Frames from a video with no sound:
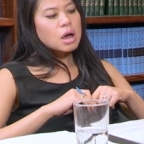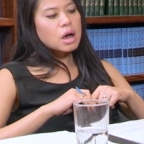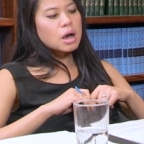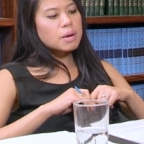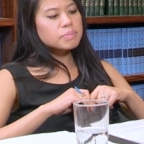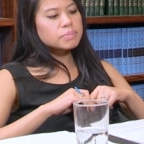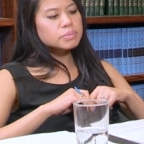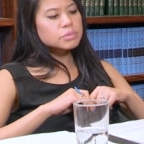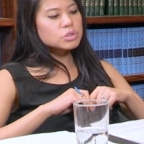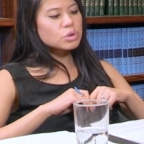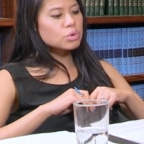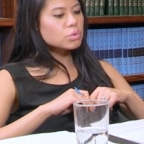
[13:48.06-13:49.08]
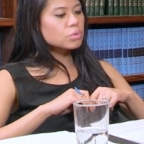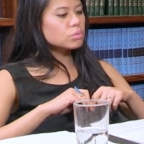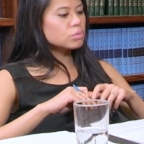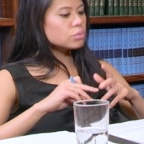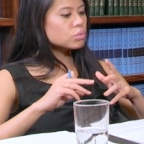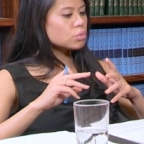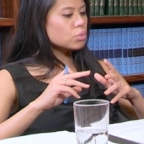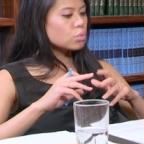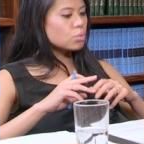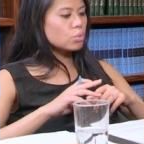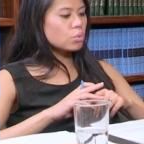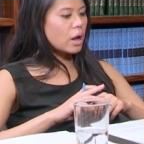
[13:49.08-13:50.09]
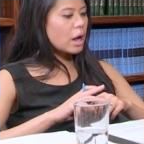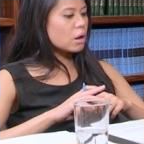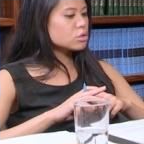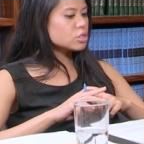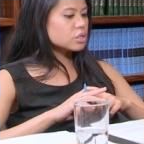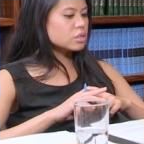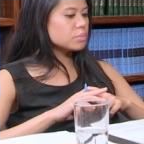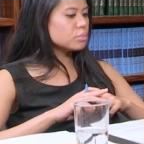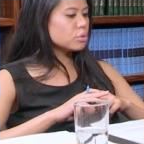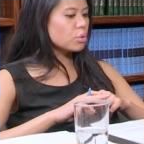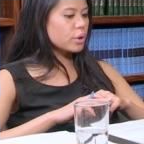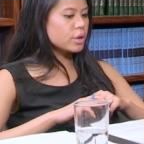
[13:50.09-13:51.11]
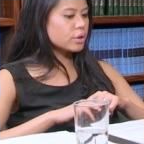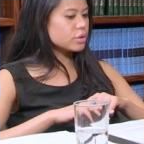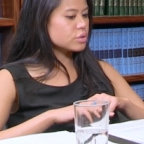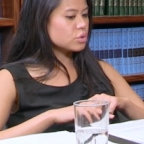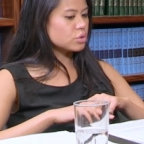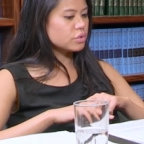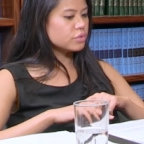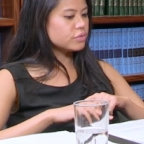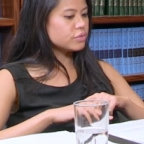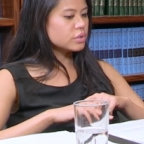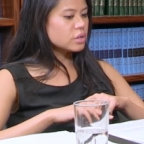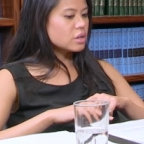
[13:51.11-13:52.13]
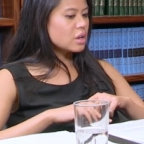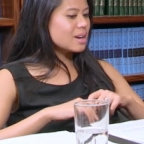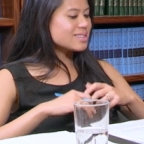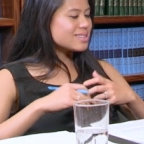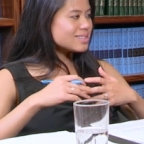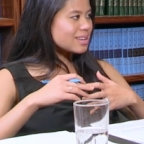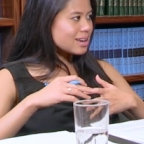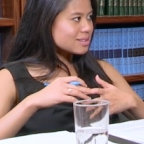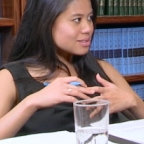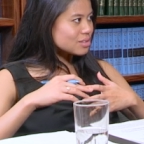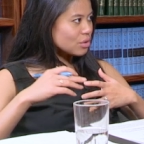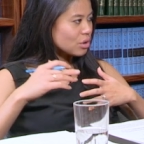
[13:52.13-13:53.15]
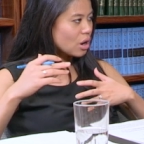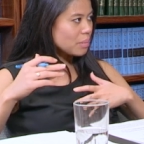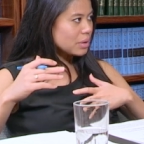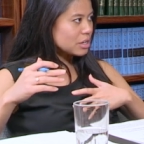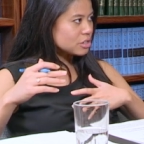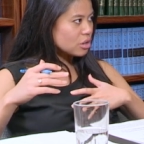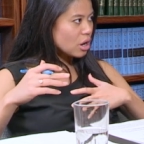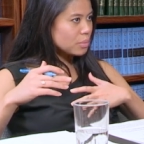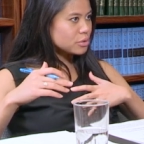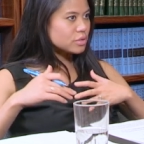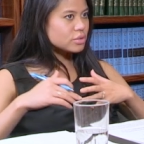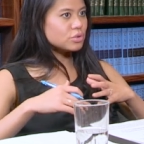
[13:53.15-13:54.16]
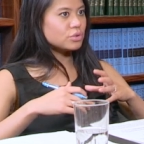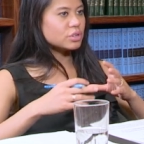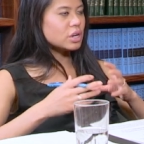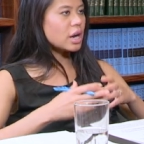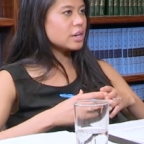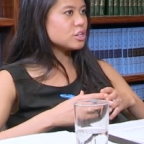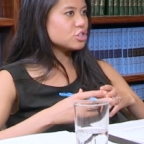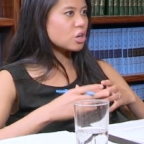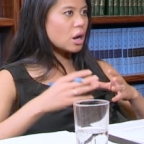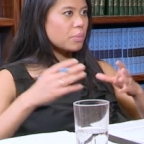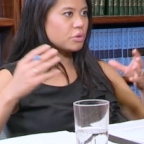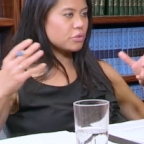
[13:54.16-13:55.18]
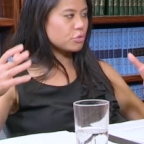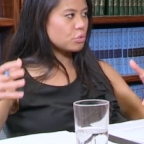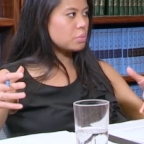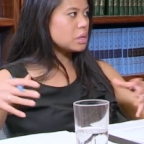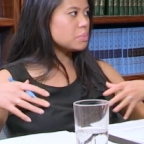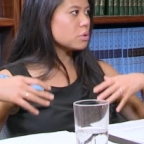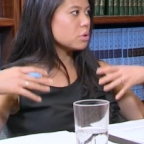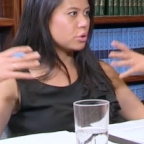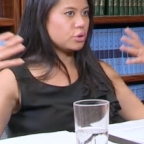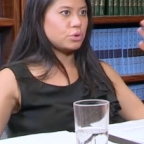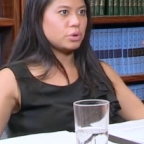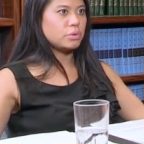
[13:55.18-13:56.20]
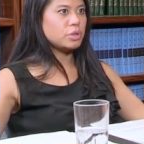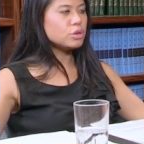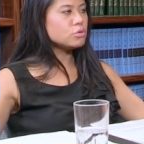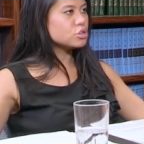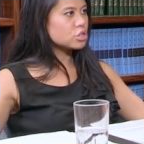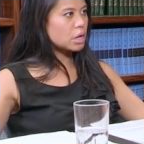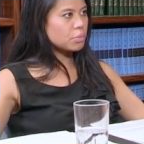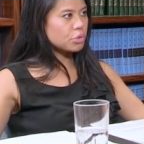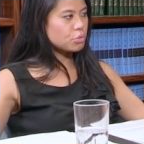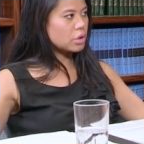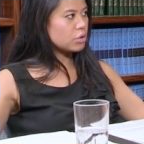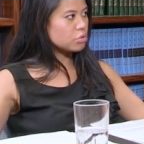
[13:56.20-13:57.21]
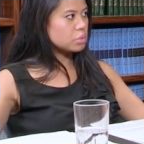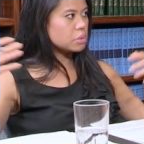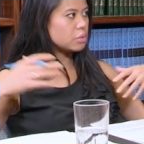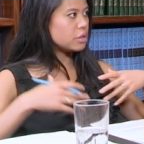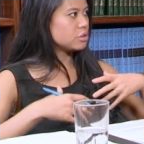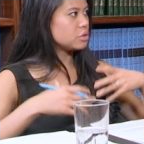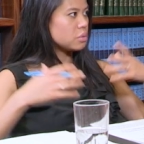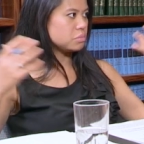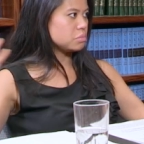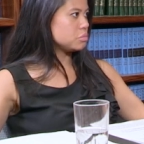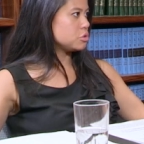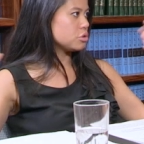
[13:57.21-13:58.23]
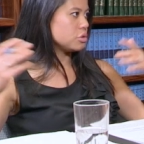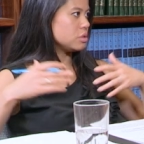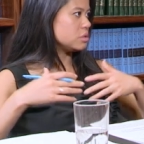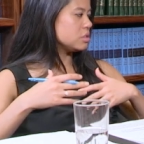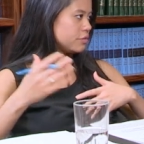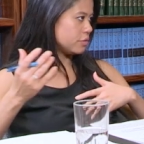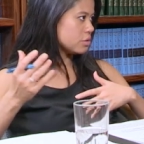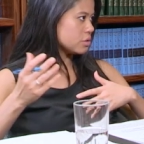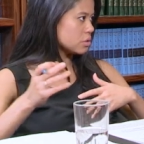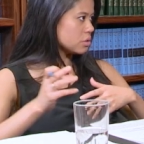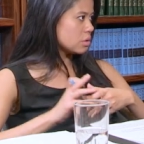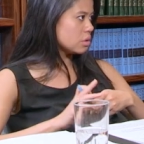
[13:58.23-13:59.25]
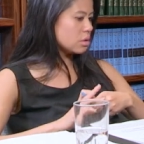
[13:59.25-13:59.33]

Um, so, how should an employer sort of assess their accommodation options. You're a tiny shop, you have three people, or you're a huge shop with 300 people. I'm sure it differs.